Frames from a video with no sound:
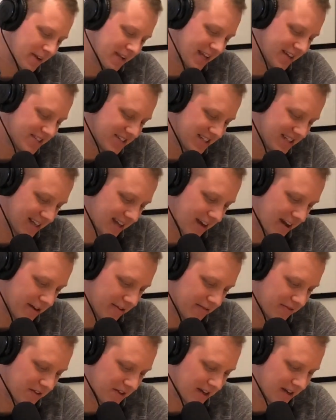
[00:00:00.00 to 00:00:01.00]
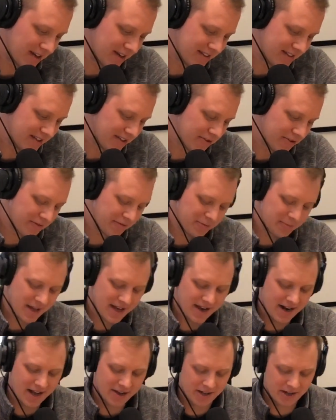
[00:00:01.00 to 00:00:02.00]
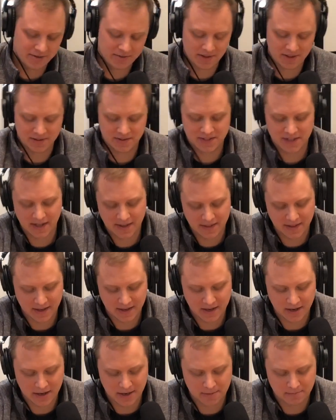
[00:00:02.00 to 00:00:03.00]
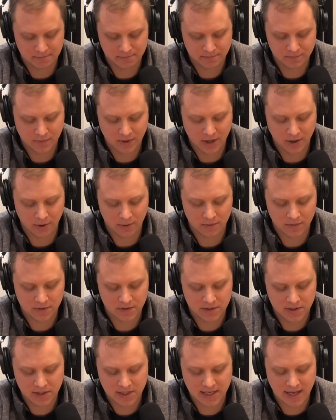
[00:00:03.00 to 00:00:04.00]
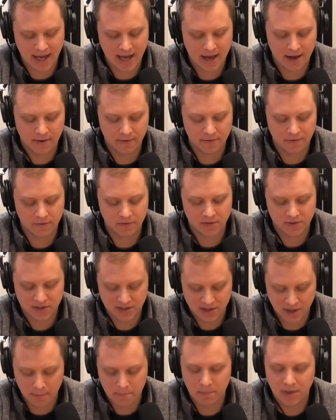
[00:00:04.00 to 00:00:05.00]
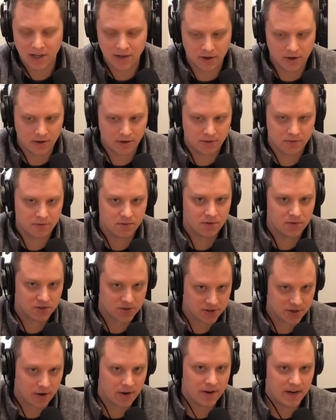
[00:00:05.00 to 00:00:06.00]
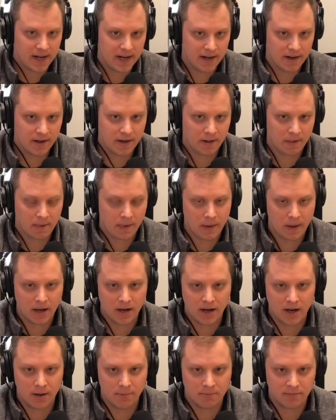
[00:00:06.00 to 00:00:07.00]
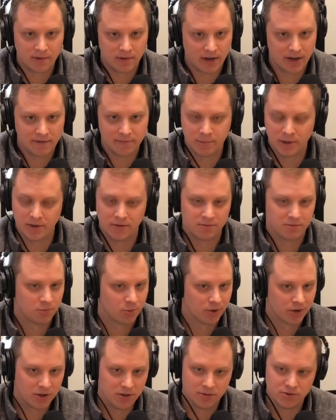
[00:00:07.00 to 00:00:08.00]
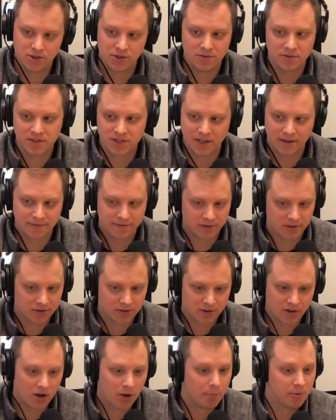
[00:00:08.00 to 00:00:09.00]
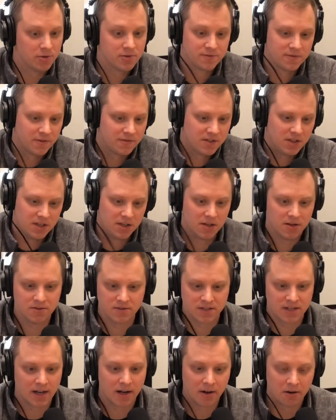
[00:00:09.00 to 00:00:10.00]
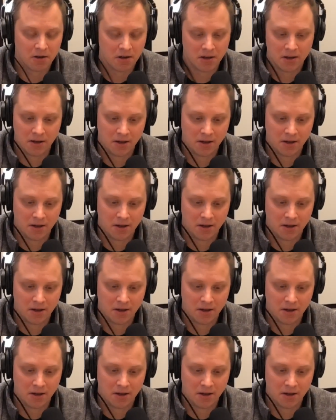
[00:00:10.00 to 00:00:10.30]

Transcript: But yeah, just to kind of continue on from that, I would say that, just to have sub-meter SAR data, I've been working on geo stuff for almost 15 years now.